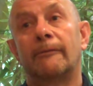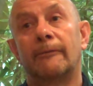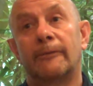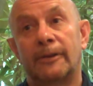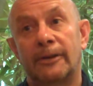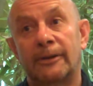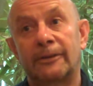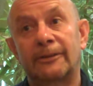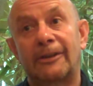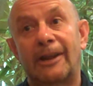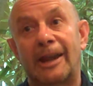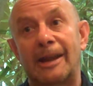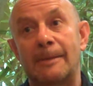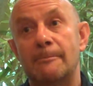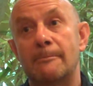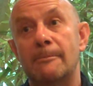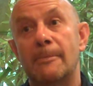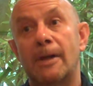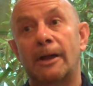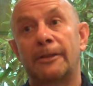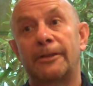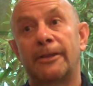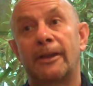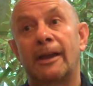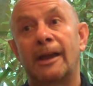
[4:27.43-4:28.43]
the same
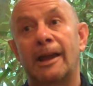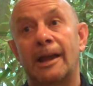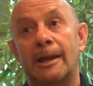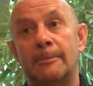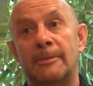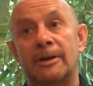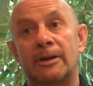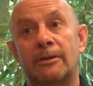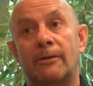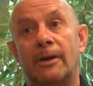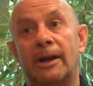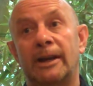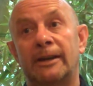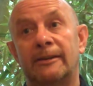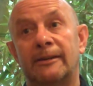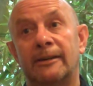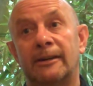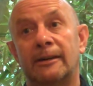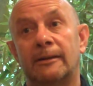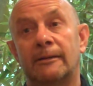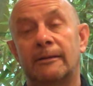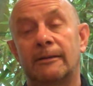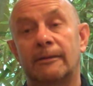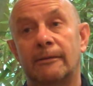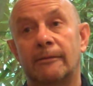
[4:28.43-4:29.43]
mother
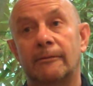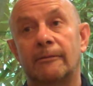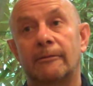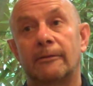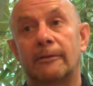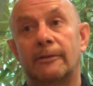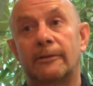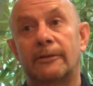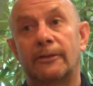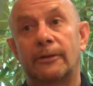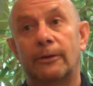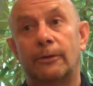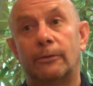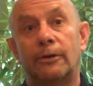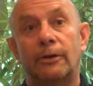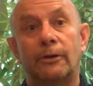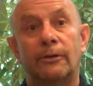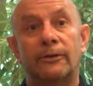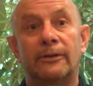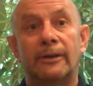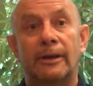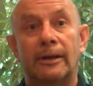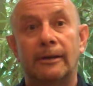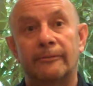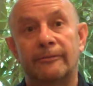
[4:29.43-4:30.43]
emigrated to New
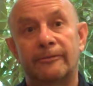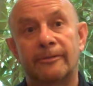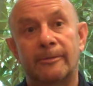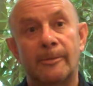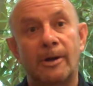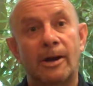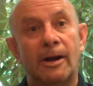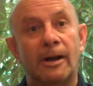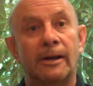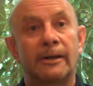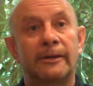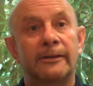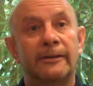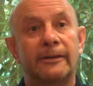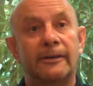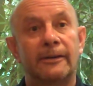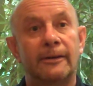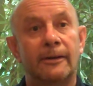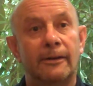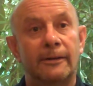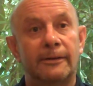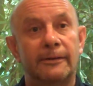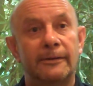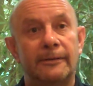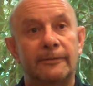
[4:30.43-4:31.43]
Zealand from Ireland in
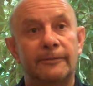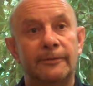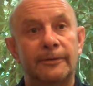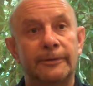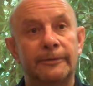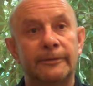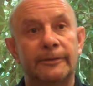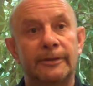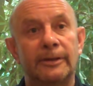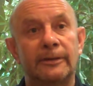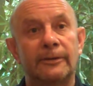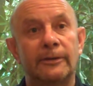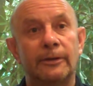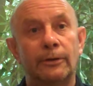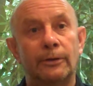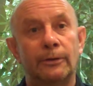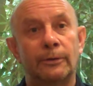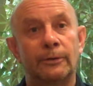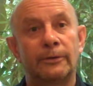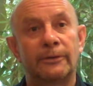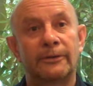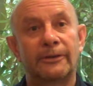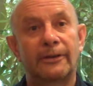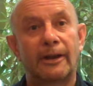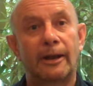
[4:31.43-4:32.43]

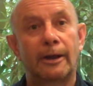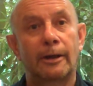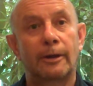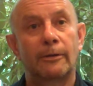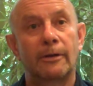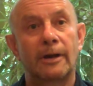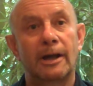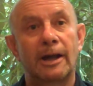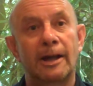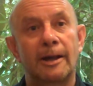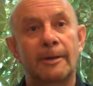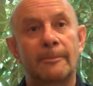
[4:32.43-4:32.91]
1952. So